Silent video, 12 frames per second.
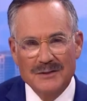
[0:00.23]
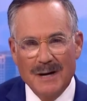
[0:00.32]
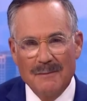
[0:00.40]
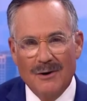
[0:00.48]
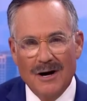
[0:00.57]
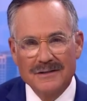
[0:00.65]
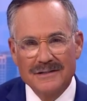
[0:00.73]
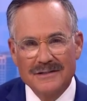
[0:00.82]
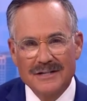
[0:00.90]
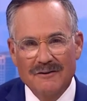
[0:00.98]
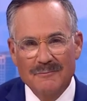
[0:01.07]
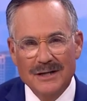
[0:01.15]
my
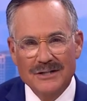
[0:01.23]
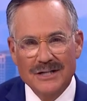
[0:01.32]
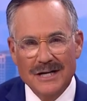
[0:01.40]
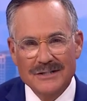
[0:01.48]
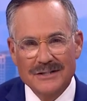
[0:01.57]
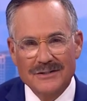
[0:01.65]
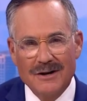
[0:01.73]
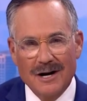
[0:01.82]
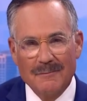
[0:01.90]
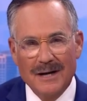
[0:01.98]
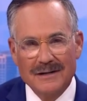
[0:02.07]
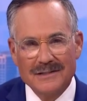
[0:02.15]
bosses give me a chance to talk
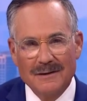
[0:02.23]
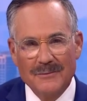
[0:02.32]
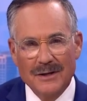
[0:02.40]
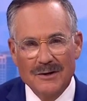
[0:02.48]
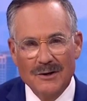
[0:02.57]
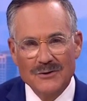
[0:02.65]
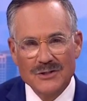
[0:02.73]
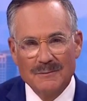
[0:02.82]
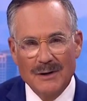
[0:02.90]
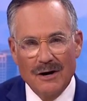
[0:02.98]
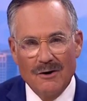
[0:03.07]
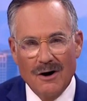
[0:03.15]
about something close to
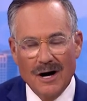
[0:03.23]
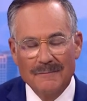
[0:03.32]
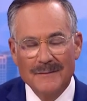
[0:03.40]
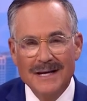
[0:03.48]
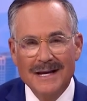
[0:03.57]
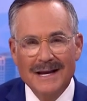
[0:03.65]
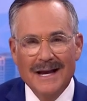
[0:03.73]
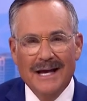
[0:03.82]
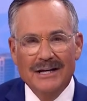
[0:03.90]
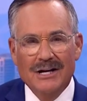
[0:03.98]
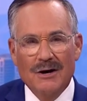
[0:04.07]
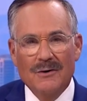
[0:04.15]
my heart.
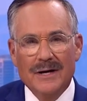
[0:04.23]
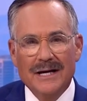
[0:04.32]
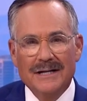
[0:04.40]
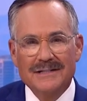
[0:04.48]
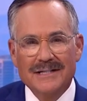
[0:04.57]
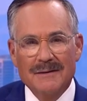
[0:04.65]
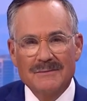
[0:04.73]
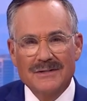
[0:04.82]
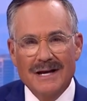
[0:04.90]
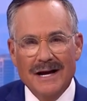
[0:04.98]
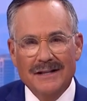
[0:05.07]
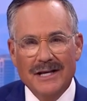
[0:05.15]
And you know, it seems
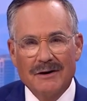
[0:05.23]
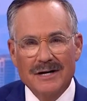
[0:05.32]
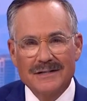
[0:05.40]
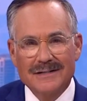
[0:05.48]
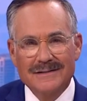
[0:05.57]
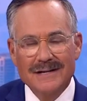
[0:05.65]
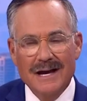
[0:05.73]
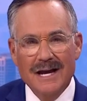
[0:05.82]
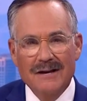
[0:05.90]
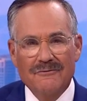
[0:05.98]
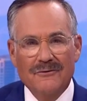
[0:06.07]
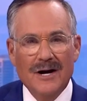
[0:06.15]
like there is a
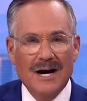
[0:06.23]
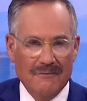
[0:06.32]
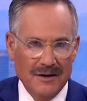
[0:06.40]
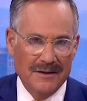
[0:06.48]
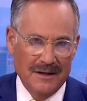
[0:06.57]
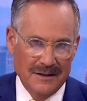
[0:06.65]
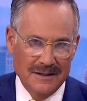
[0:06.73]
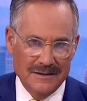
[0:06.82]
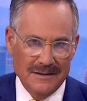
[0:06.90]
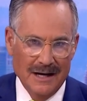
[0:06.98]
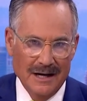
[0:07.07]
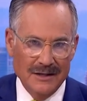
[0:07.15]
day for everything these
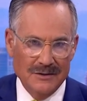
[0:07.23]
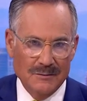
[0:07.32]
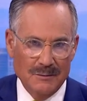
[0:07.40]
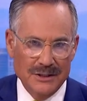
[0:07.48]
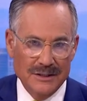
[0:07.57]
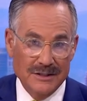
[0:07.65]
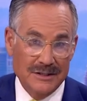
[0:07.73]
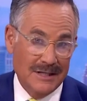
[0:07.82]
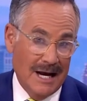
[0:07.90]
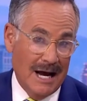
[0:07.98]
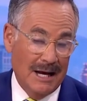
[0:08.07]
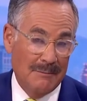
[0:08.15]
days, which is
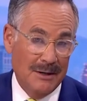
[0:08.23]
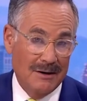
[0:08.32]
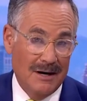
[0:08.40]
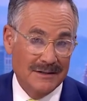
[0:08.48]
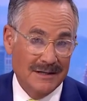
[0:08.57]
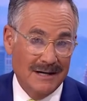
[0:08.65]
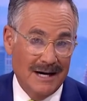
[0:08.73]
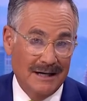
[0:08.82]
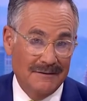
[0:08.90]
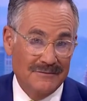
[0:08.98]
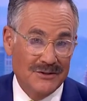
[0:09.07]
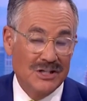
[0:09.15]
sad because it kind
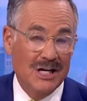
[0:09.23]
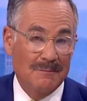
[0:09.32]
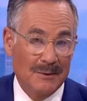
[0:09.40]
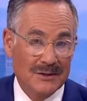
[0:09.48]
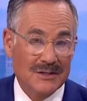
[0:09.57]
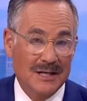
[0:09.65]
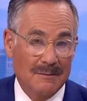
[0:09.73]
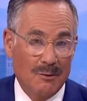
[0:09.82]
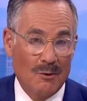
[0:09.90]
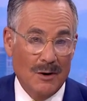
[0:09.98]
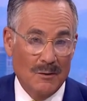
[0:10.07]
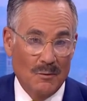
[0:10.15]
of cheapens the
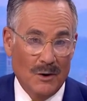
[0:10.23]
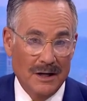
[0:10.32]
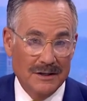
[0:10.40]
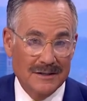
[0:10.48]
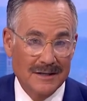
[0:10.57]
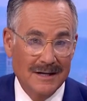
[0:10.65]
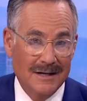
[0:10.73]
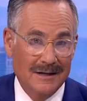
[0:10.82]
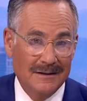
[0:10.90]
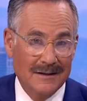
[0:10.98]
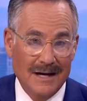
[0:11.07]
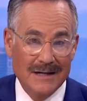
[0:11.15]
important ones.
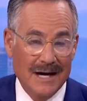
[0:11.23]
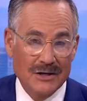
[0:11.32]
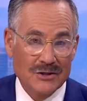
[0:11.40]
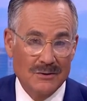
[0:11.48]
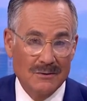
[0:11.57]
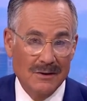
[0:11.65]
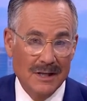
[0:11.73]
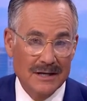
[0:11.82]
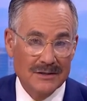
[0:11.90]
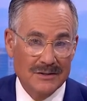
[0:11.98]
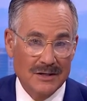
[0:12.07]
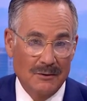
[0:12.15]
Not National
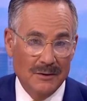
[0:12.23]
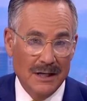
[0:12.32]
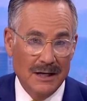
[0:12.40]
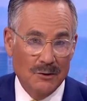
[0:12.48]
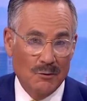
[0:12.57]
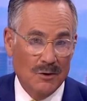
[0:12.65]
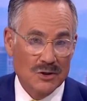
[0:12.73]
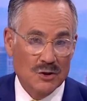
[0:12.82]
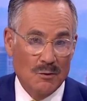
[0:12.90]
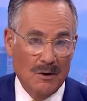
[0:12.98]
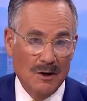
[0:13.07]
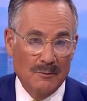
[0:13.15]
Glazed Donut or
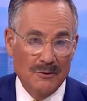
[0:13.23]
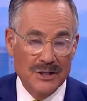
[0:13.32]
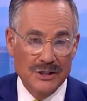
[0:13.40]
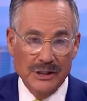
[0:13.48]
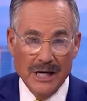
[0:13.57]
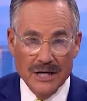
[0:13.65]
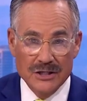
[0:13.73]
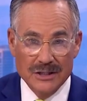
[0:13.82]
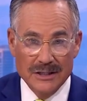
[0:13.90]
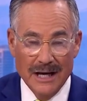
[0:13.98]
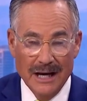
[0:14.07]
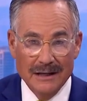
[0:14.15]
Squirrel
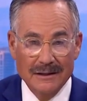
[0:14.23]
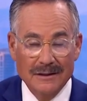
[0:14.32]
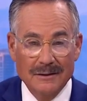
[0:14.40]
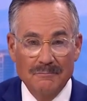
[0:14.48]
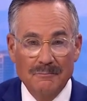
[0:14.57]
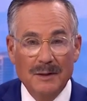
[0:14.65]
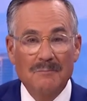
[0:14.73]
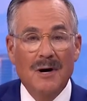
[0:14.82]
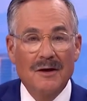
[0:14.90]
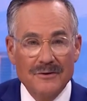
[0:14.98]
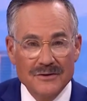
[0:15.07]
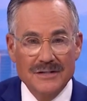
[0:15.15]
Appreciation Day, but
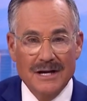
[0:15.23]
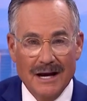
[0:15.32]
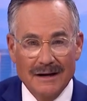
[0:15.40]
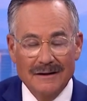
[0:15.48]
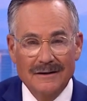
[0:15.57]
Mother's Day.